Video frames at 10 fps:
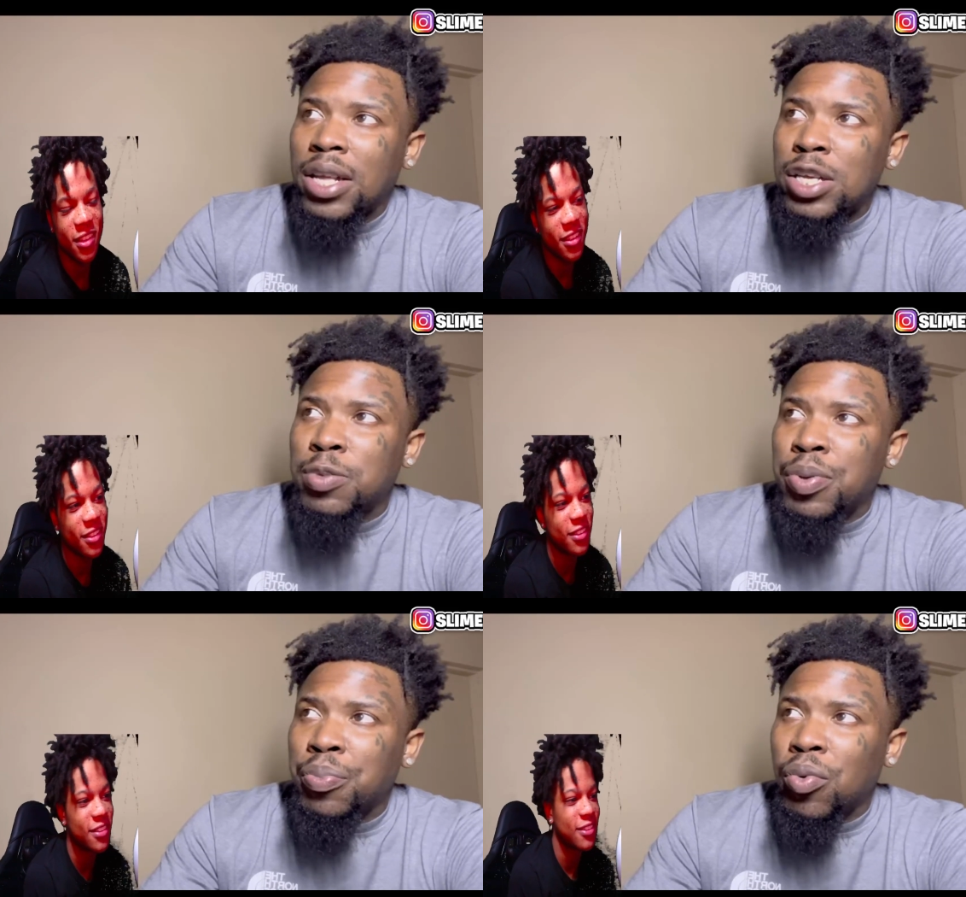Speaker 1: these
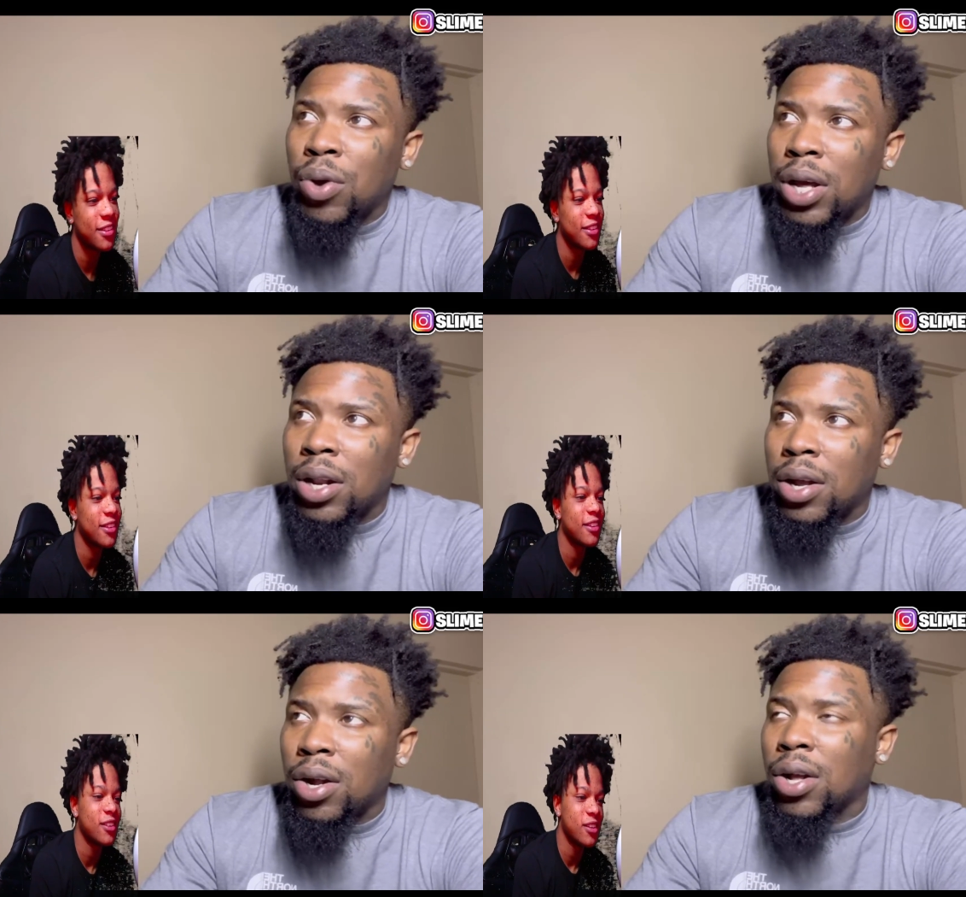people in
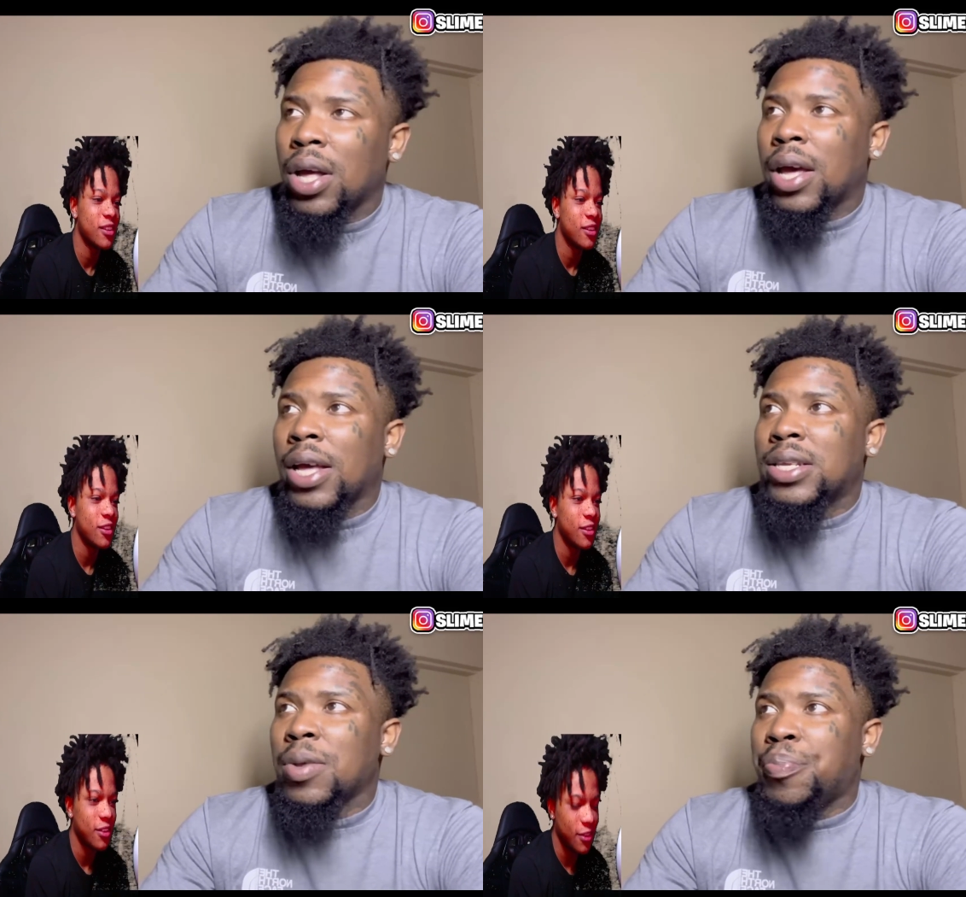here and
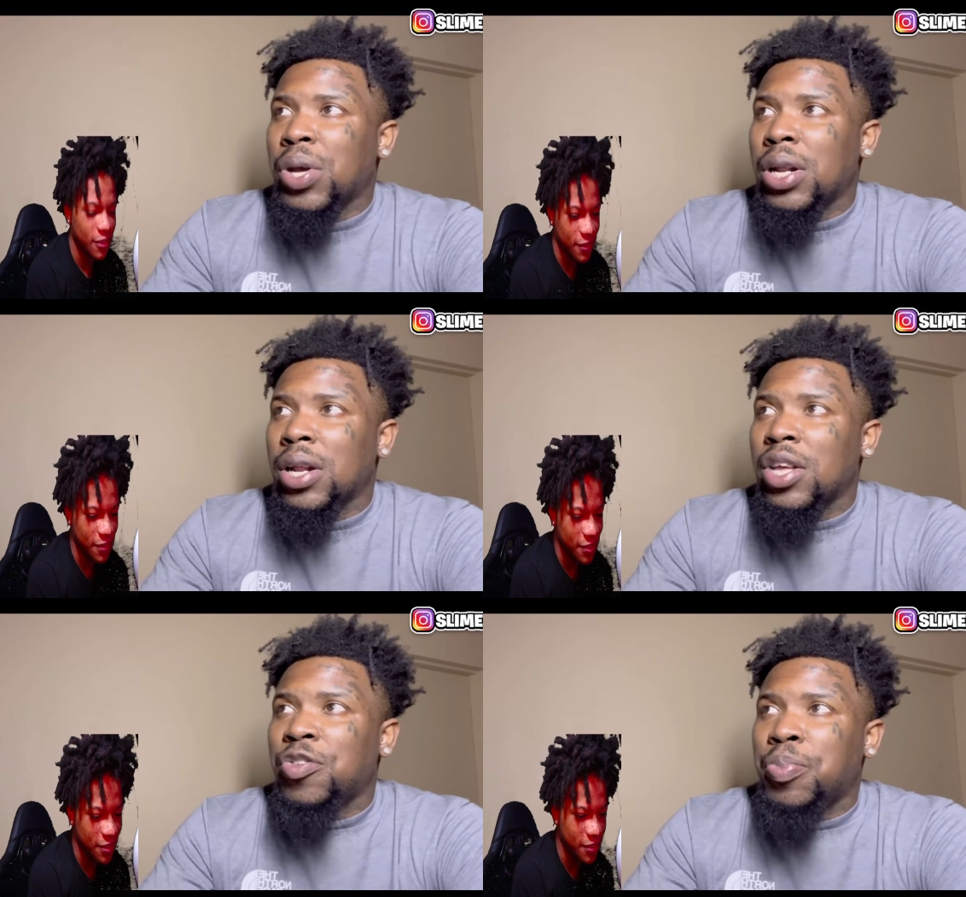subpoena
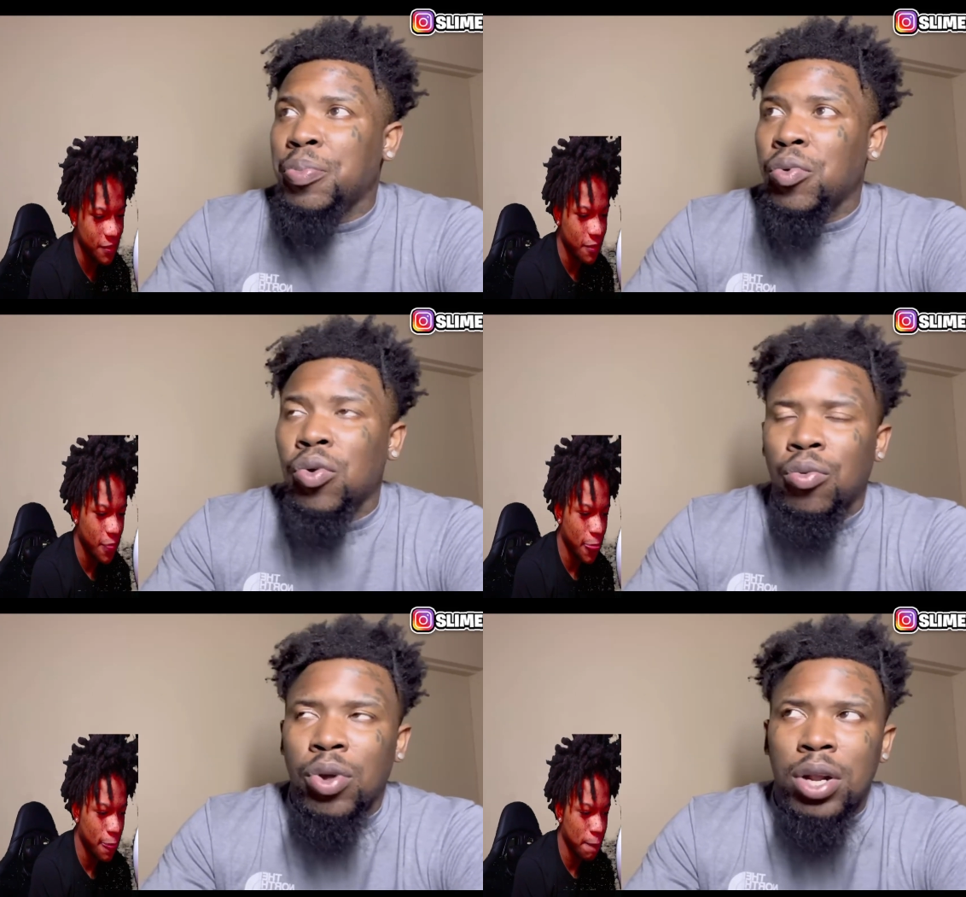these people who
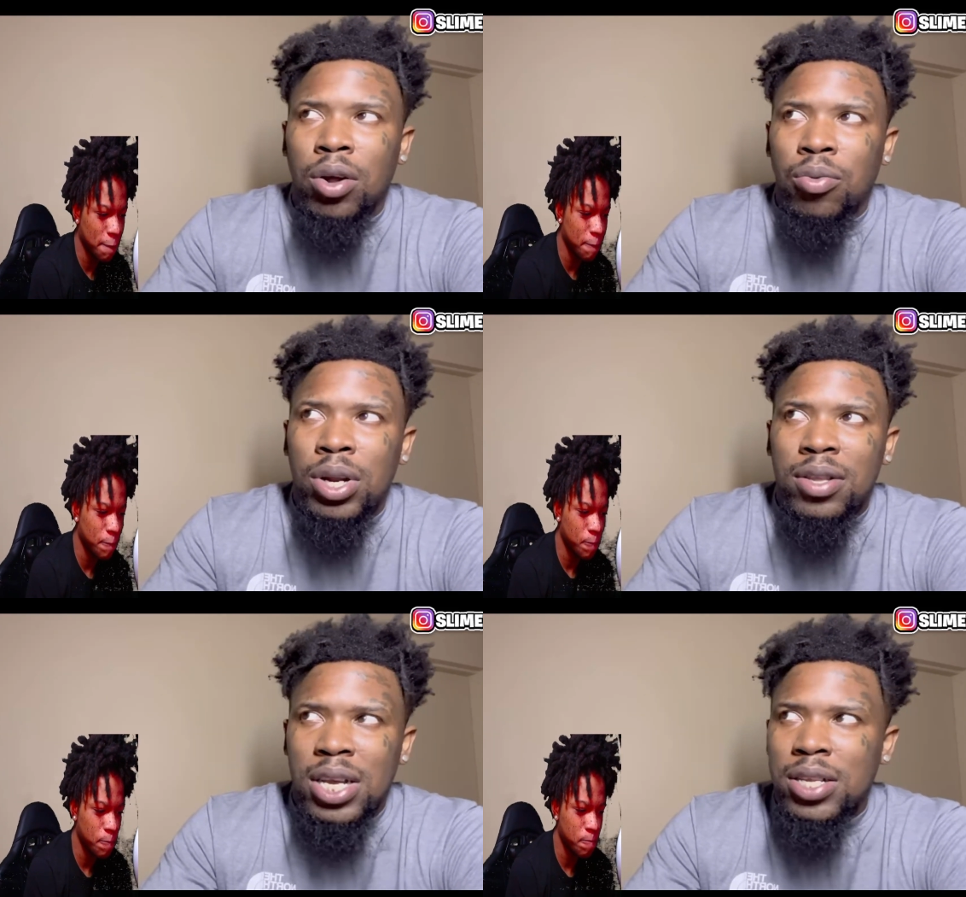really don't want to
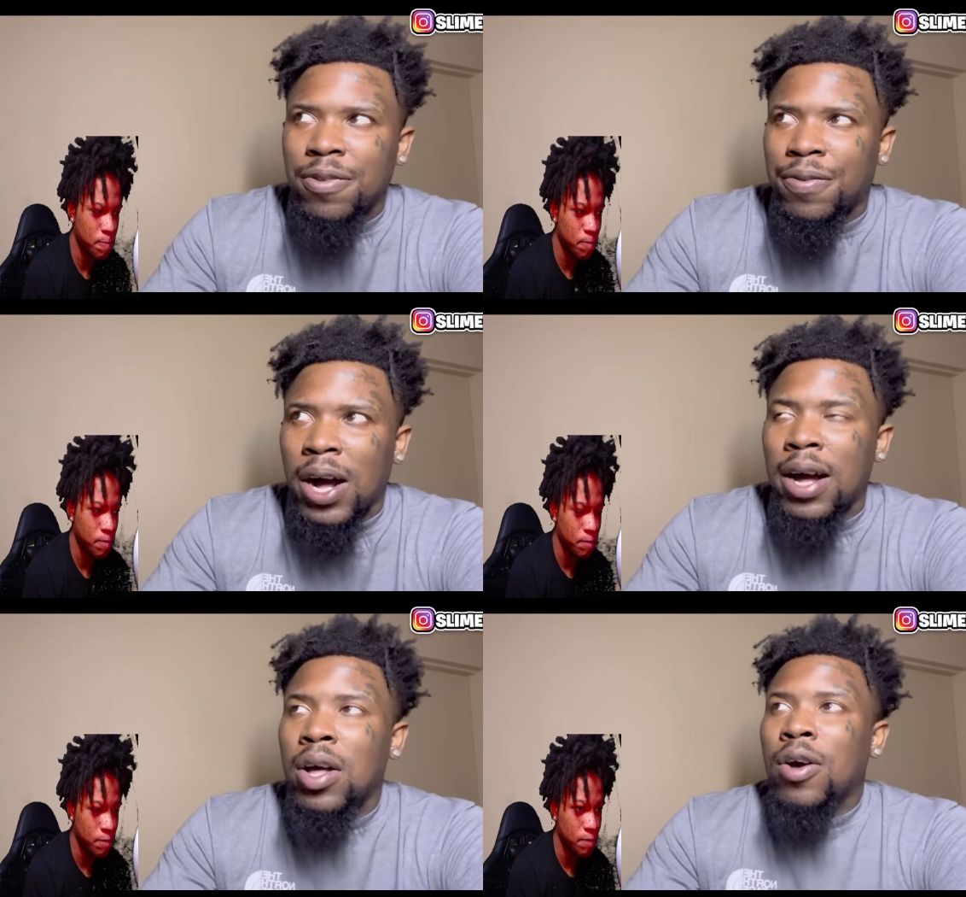testify
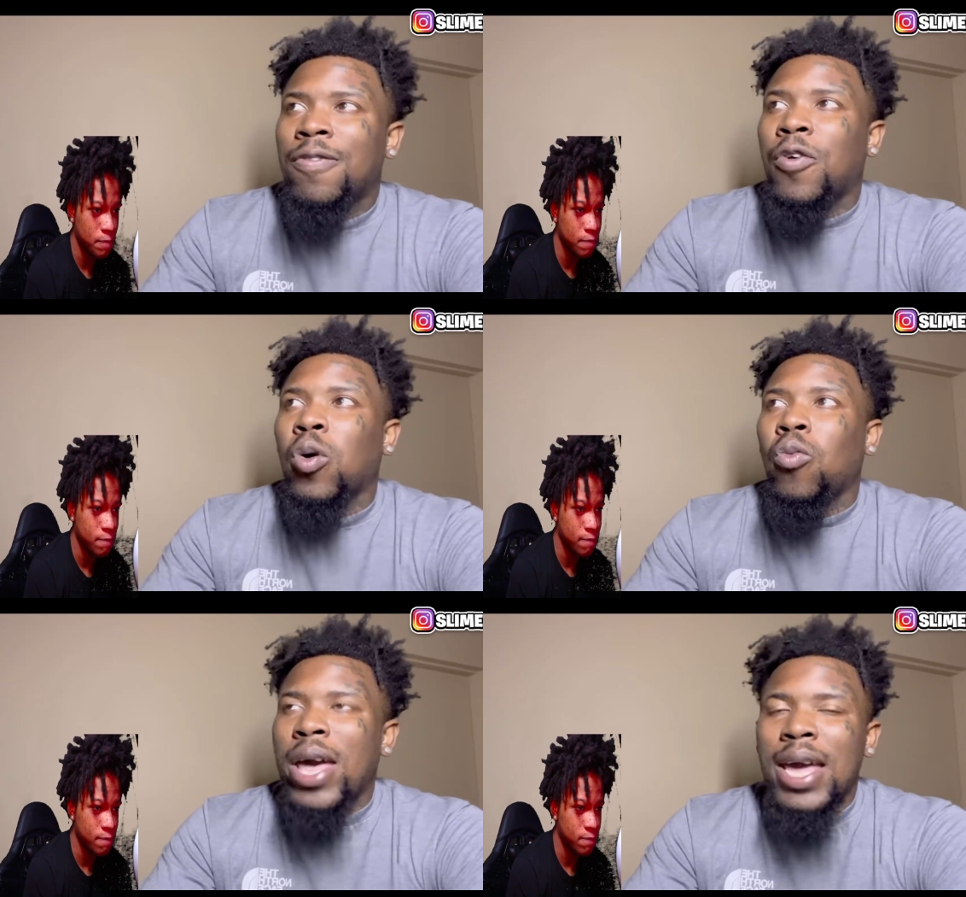for
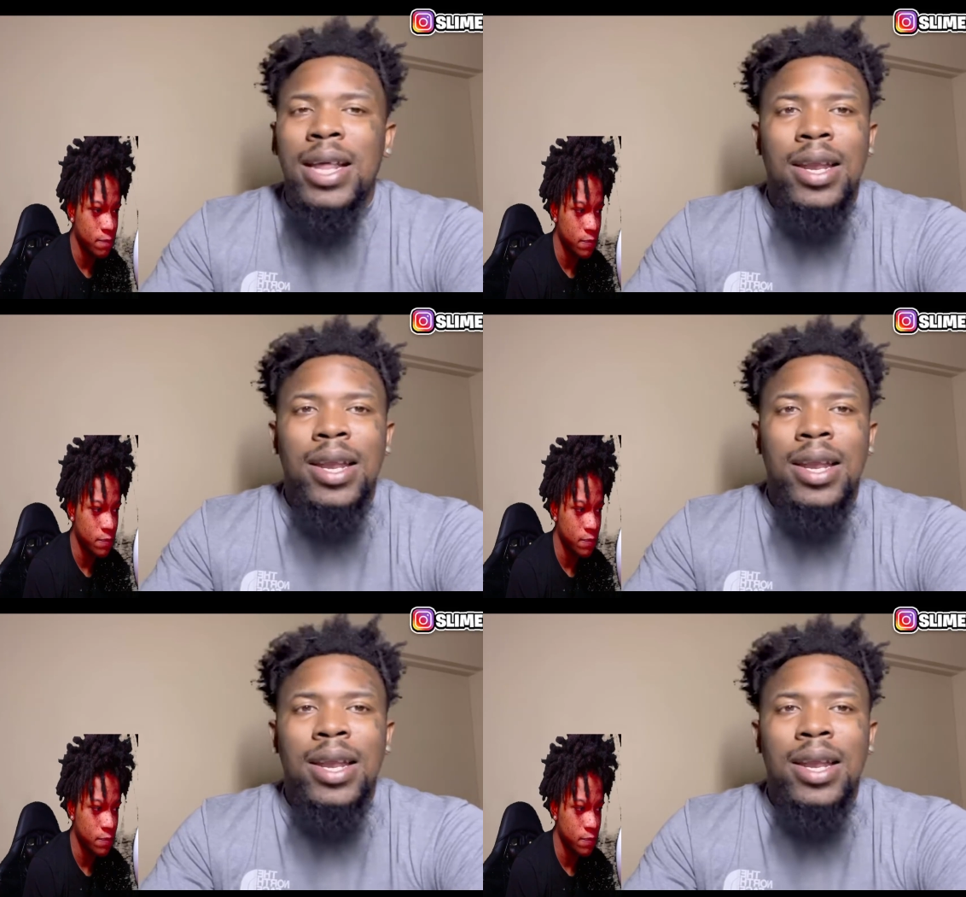way